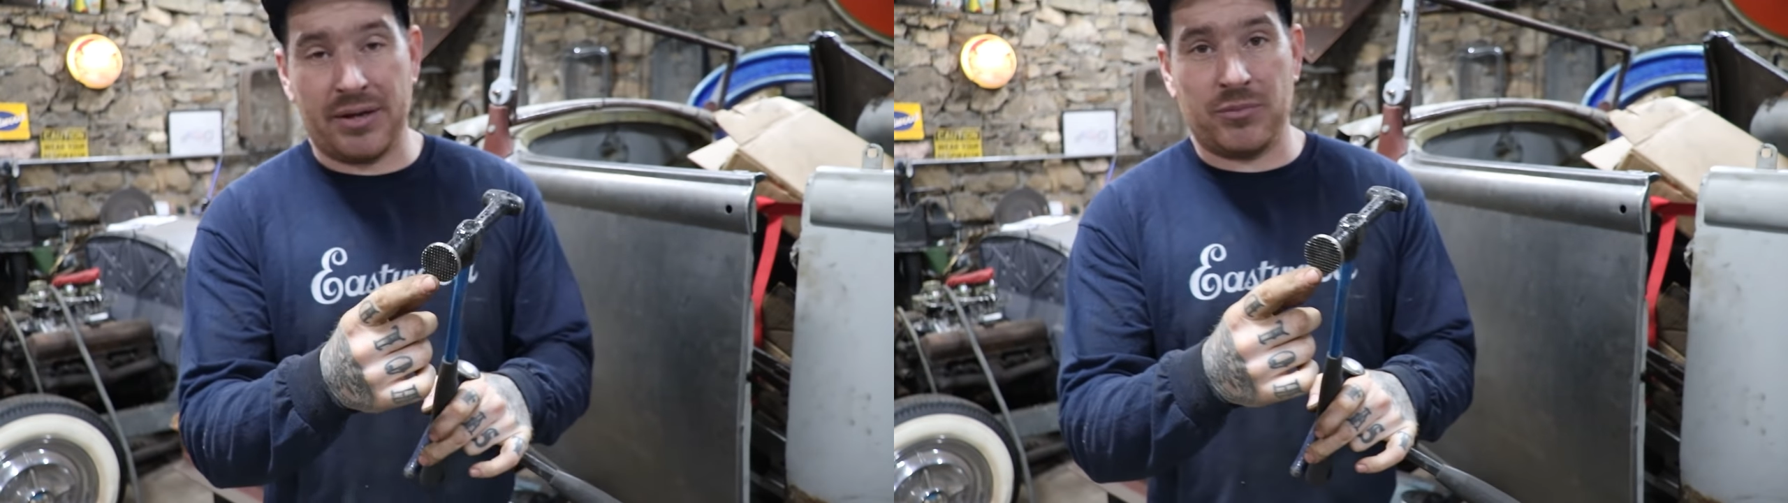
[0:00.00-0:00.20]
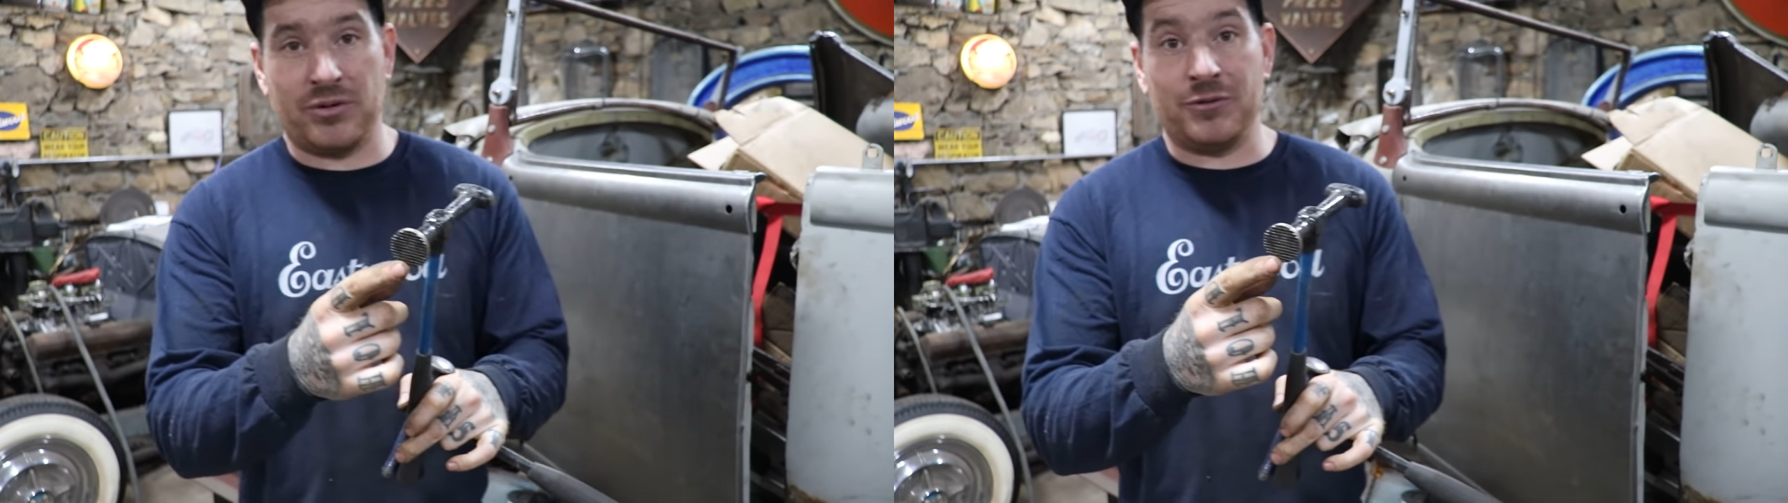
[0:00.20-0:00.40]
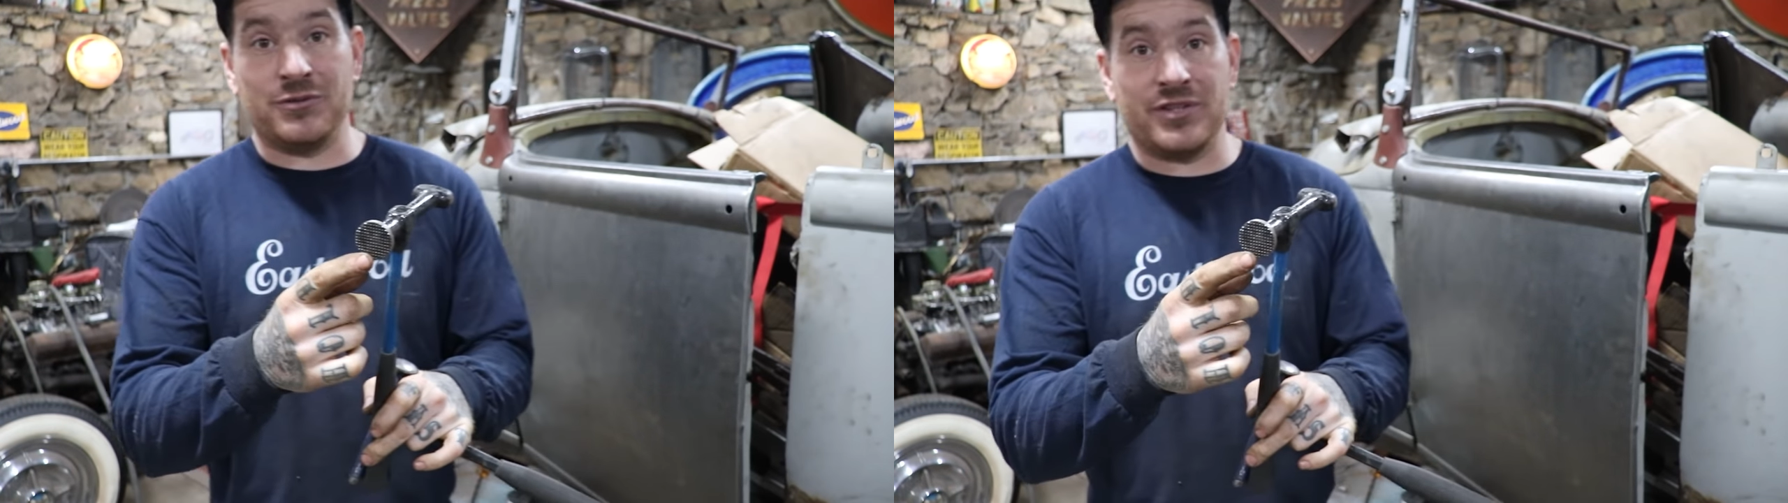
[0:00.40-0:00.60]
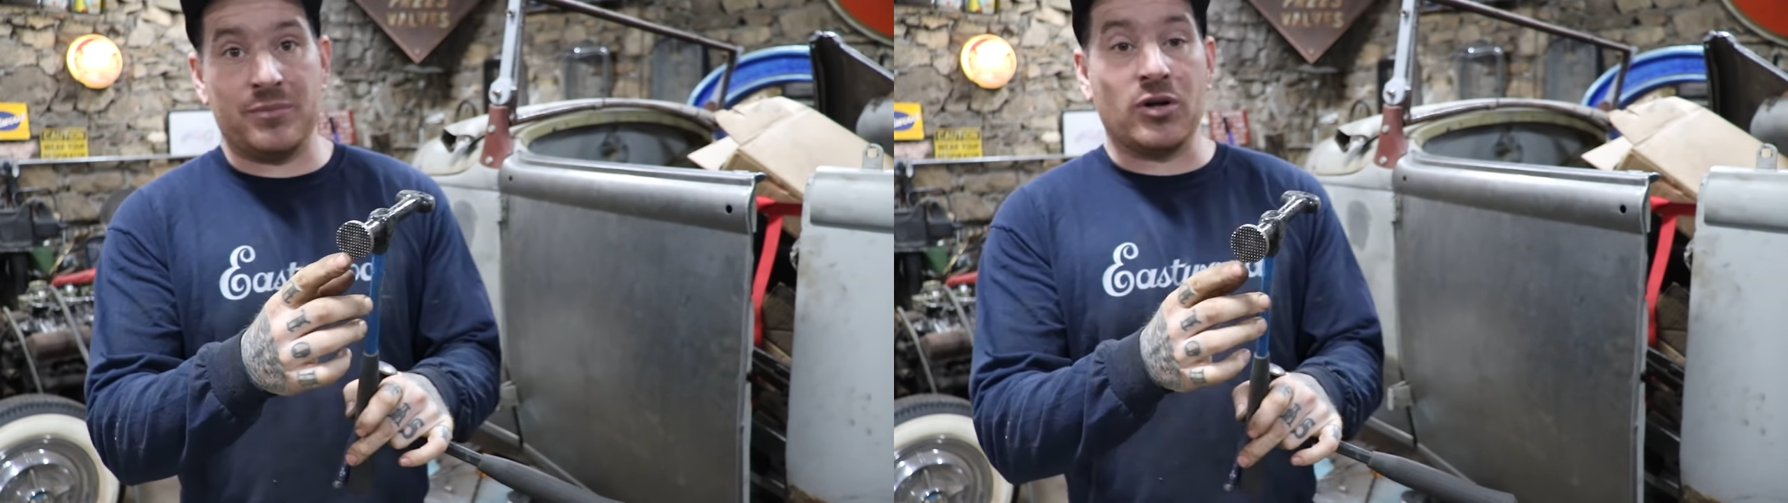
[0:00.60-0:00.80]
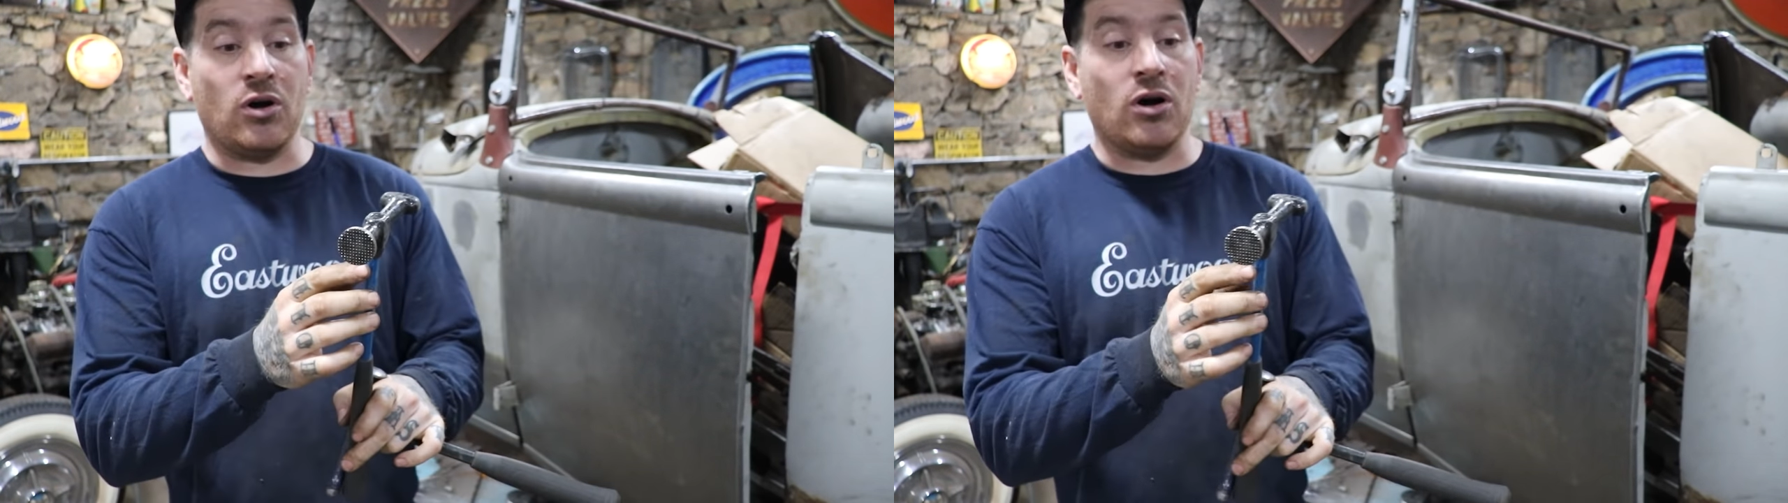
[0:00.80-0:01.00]
them or use
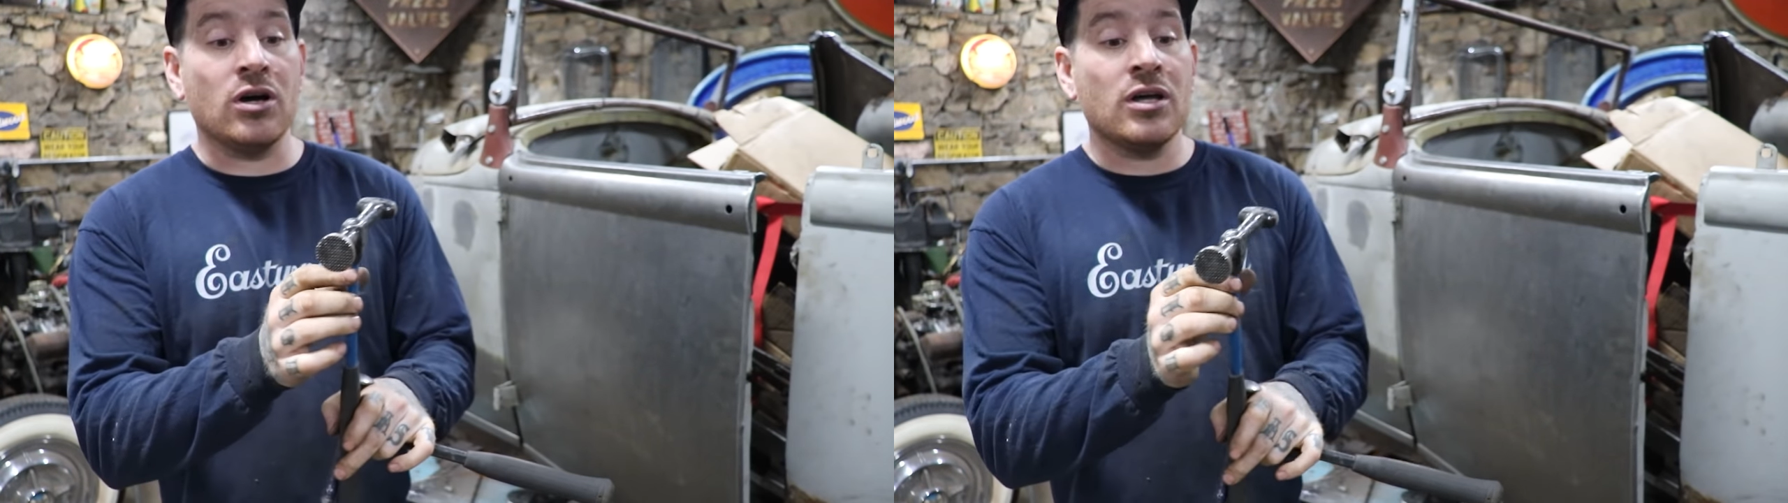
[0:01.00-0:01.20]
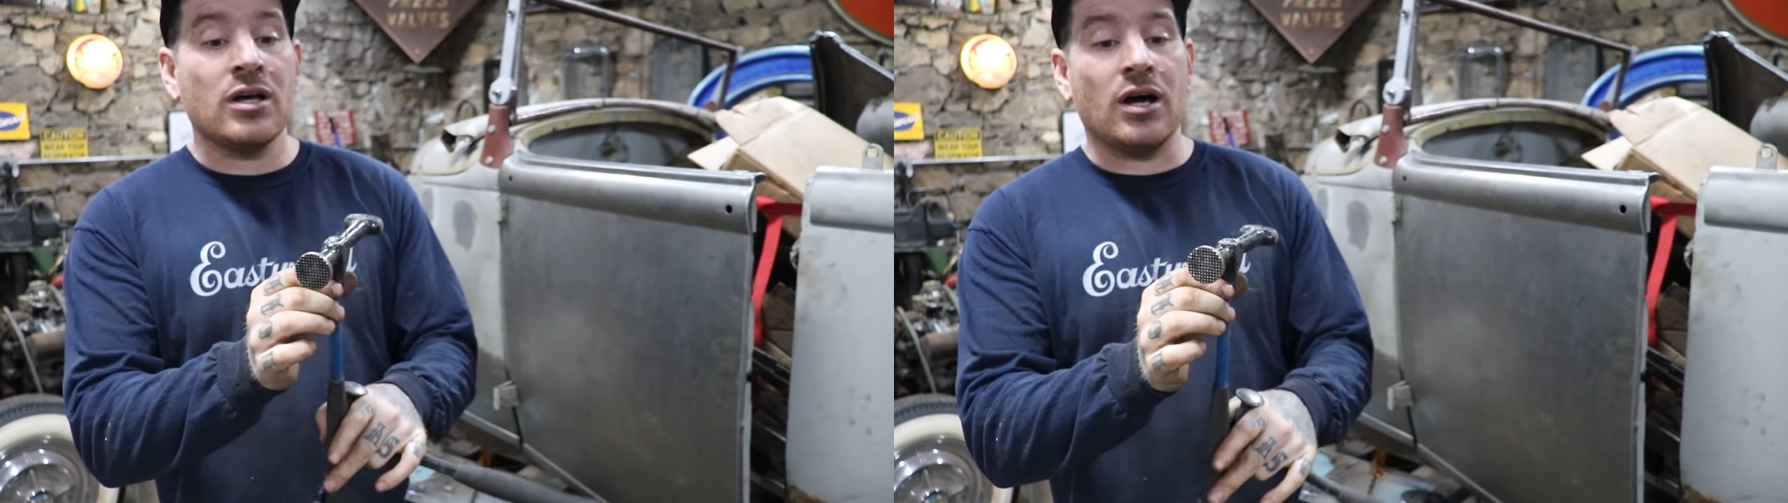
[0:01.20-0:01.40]
them at all.